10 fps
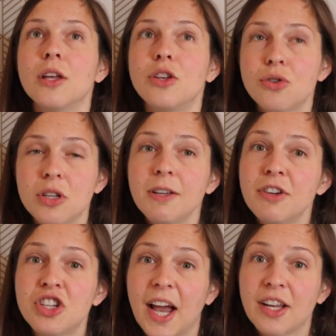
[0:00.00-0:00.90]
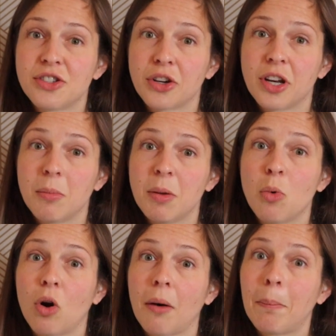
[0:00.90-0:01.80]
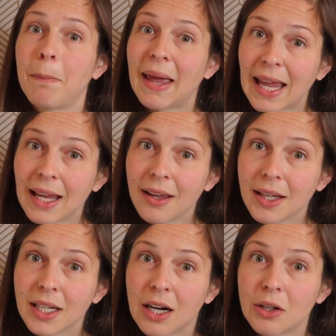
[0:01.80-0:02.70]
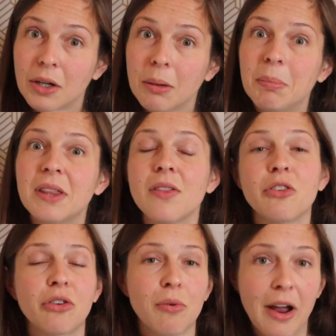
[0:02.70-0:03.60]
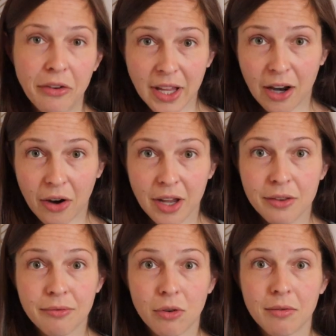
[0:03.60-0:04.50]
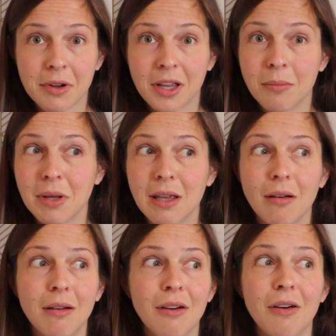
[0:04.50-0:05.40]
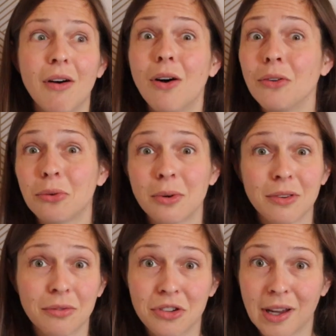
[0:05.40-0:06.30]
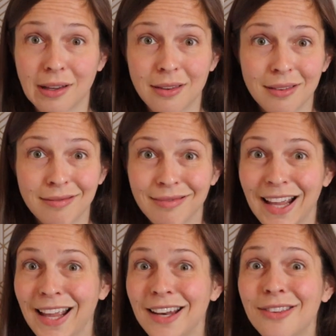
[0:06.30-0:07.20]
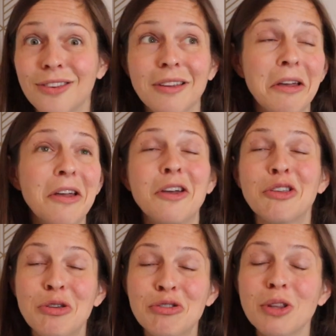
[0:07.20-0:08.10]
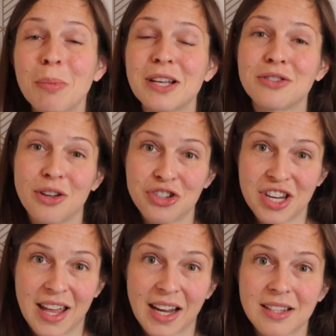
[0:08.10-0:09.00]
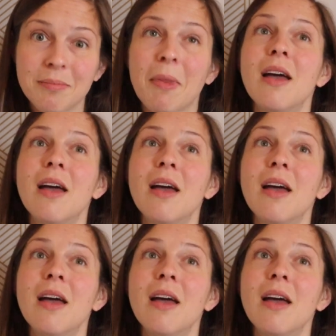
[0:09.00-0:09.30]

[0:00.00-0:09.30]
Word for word: usually vaginas are going to be more pink in color, but then the surrounding area, the vulva, can be all sorts of shades, and it's usually based on genetics.